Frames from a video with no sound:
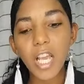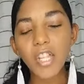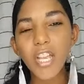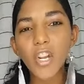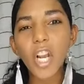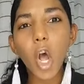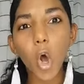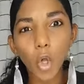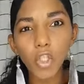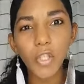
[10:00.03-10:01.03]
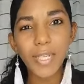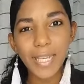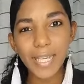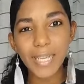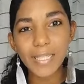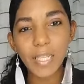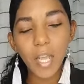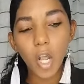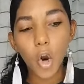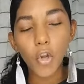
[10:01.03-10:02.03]
So are you gonna hold your kid,
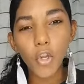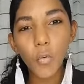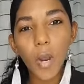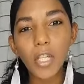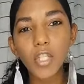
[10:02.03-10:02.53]
or you want